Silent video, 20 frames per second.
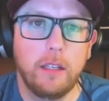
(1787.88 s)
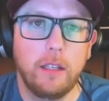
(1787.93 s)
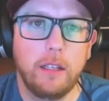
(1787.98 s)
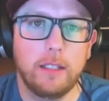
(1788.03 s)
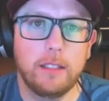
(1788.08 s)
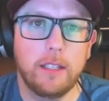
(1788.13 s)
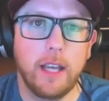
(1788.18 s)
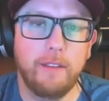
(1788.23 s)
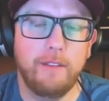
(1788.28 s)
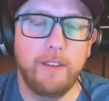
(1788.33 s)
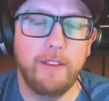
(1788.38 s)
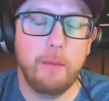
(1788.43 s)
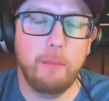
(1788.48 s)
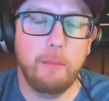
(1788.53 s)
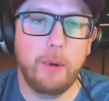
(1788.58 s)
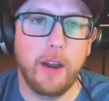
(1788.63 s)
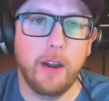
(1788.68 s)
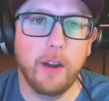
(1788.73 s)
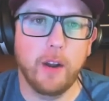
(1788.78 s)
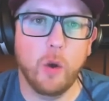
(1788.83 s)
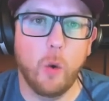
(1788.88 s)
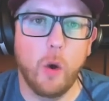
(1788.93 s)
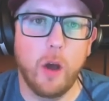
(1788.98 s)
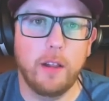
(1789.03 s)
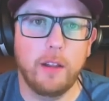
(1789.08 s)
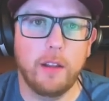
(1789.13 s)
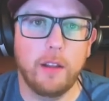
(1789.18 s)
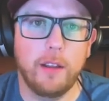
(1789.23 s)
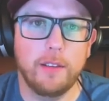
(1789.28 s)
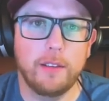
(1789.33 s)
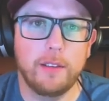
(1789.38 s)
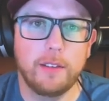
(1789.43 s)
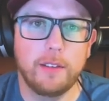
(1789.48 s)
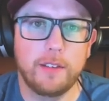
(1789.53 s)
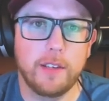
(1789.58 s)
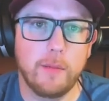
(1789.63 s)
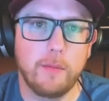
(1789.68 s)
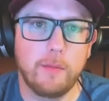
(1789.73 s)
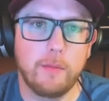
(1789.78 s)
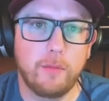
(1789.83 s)
he's got vampire qualities
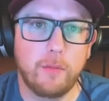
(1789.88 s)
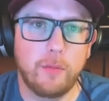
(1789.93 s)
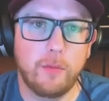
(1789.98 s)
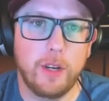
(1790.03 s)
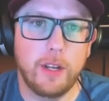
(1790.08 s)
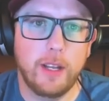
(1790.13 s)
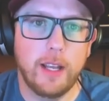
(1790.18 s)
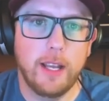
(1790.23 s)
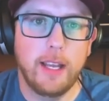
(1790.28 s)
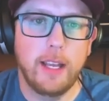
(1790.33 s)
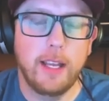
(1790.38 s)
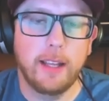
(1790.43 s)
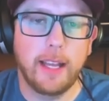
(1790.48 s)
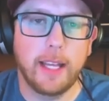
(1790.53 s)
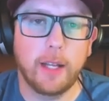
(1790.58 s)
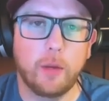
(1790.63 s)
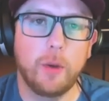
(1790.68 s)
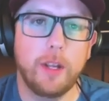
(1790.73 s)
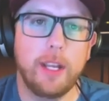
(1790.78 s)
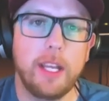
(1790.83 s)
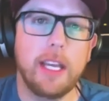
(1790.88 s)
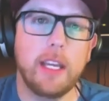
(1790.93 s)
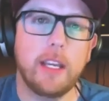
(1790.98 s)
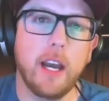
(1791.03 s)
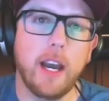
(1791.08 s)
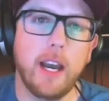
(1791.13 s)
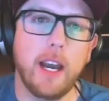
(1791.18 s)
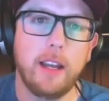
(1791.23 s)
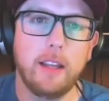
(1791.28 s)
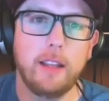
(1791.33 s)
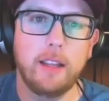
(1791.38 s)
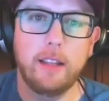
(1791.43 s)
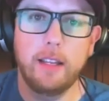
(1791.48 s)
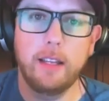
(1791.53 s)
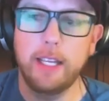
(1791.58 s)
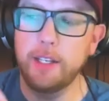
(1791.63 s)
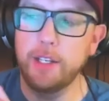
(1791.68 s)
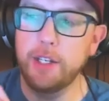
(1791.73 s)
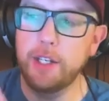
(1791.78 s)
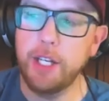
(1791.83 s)
some right like when he got
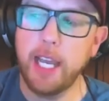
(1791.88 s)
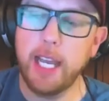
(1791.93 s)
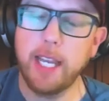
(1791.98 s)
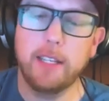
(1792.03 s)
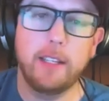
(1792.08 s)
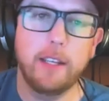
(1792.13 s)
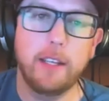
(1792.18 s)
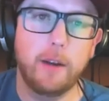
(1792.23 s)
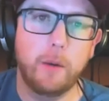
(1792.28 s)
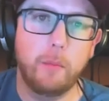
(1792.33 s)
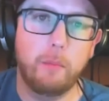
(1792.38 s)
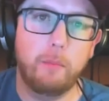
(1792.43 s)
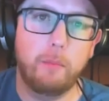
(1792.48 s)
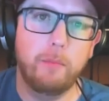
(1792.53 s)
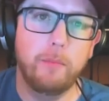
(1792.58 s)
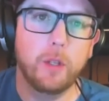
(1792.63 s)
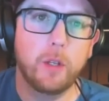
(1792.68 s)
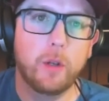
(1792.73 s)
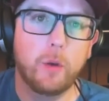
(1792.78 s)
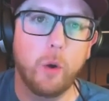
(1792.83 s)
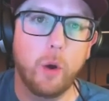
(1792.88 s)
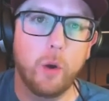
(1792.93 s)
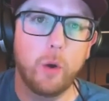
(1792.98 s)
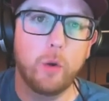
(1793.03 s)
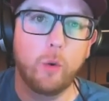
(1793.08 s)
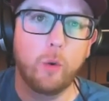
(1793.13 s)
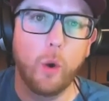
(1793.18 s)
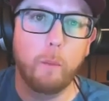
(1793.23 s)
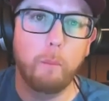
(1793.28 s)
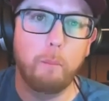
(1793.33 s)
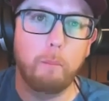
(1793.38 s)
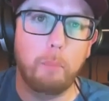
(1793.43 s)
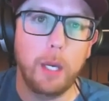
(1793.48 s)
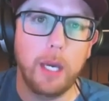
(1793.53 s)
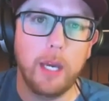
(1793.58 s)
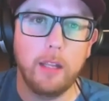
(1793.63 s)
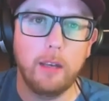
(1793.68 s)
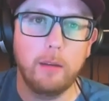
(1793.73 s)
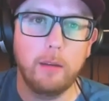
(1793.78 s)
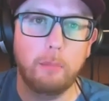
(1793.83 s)
injected or quote unquote
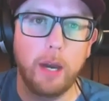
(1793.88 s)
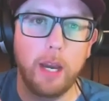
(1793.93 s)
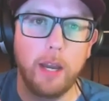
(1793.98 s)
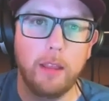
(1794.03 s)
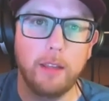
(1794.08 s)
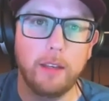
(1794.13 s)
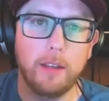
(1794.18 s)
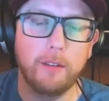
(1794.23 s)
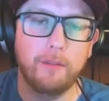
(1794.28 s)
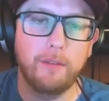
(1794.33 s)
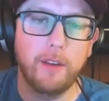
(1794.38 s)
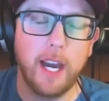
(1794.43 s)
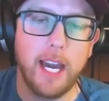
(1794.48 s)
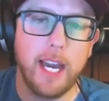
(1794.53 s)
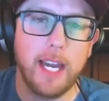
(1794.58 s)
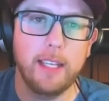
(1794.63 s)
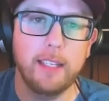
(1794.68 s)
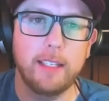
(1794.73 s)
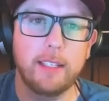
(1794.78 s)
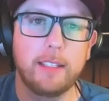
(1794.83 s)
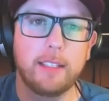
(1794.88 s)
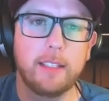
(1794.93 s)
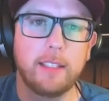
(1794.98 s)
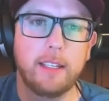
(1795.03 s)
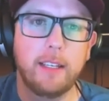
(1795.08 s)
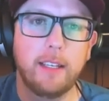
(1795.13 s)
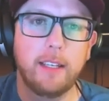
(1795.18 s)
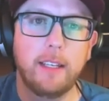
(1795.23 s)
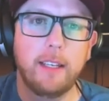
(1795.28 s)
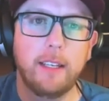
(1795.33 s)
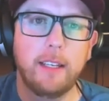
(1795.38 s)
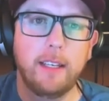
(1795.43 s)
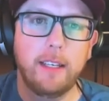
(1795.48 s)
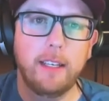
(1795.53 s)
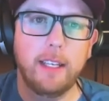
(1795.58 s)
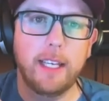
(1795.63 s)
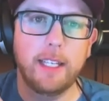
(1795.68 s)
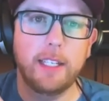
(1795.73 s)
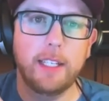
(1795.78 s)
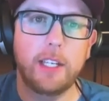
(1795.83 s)
bit by the device,
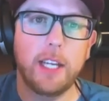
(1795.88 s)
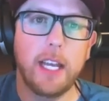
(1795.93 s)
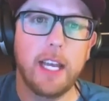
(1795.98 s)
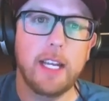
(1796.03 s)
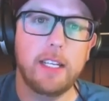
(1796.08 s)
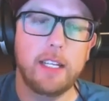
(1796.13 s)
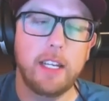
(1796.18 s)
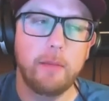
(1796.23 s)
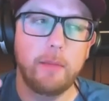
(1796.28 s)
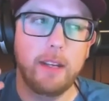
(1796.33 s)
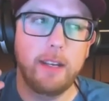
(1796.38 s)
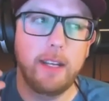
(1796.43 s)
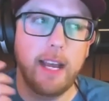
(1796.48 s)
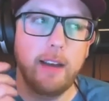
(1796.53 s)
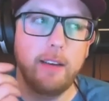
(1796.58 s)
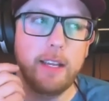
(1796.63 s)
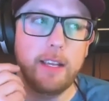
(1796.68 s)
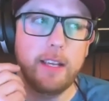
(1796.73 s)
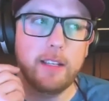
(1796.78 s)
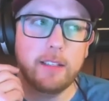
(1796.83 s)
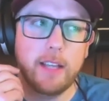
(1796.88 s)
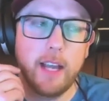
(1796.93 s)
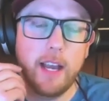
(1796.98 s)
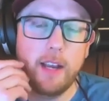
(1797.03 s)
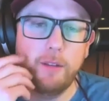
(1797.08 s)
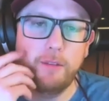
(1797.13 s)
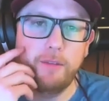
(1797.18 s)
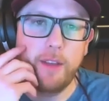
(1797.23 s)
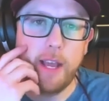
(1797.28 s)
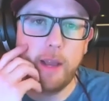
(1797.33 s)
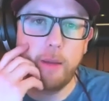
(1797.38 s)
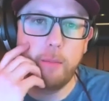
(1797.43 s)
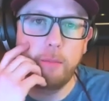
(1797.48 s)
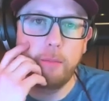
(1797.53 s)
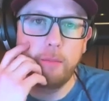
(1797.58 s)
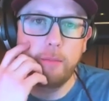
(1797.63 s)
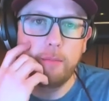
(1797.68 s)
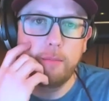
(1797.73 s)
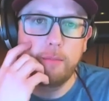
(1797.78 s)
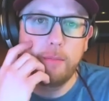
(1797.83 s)
it changed him, and now he's kind of vam.
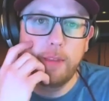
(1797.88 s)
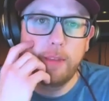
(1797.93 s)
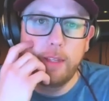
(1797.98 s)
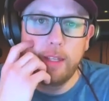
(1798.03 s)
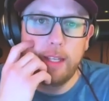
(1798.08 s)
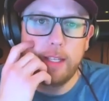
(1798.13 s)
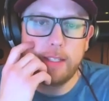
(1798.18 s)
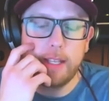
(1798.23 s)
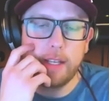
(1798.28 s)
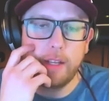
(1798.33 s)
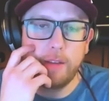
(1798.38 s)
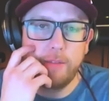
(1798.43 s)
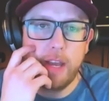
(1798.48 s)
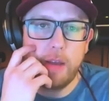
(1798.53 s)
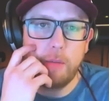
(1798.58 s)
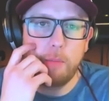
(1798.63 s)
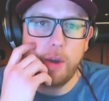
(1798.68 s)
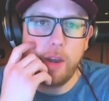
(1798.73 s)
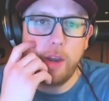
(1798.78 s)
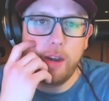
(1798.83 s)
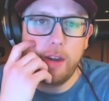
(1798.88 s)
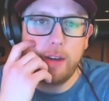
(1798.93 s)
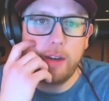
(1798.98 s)
He's like a vampire. Yeah,